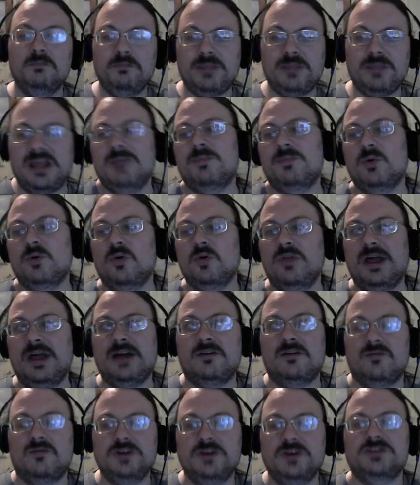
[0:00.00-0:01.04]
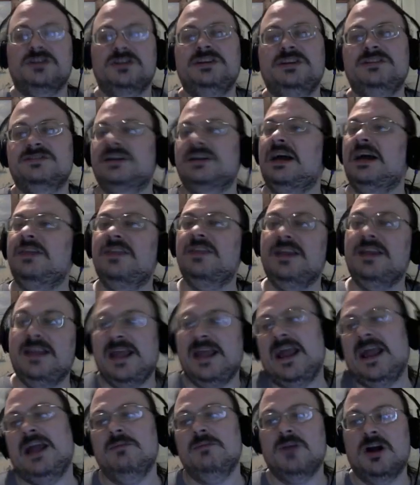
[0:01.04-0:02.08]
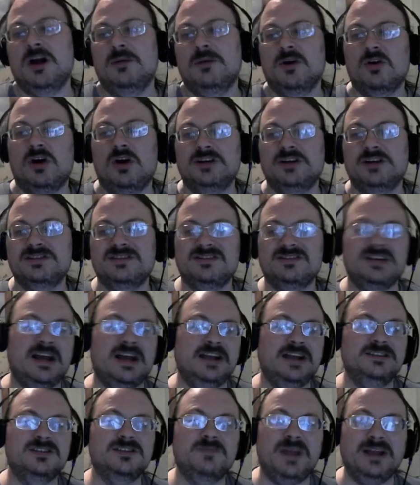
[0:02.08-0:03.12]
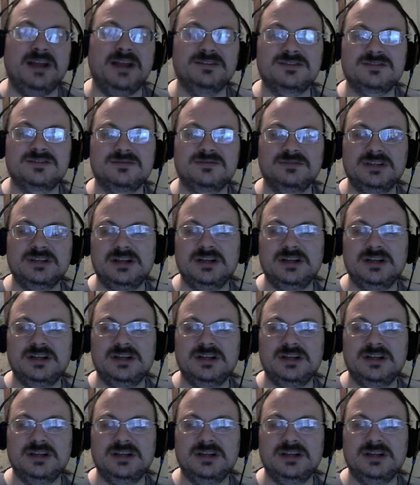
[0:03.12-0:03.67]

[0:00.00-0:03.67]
people that originally designed the game come across the design space.